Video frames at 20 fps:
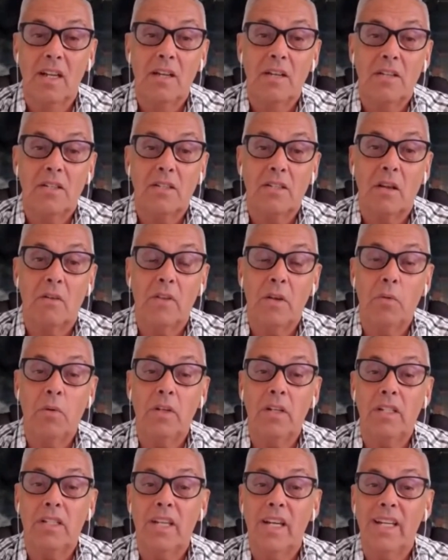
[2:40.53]
So if they
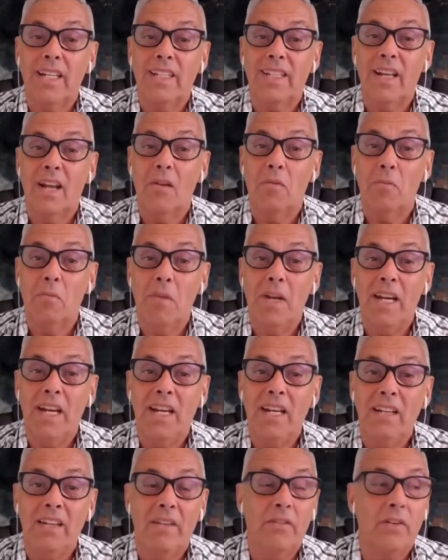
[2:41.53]
want to take down
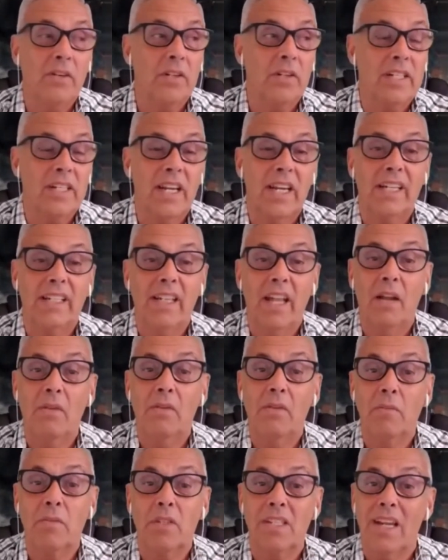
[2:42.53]
me, they've got to take down
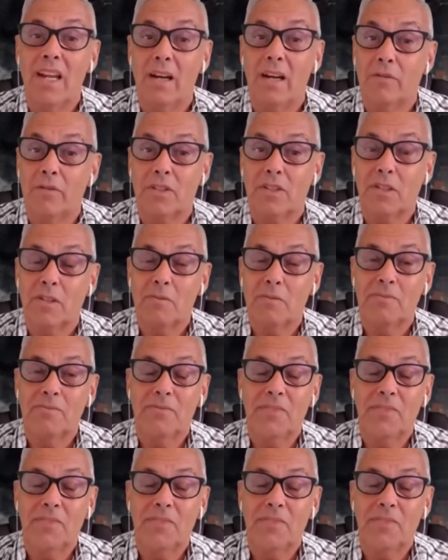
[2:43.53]
themselves.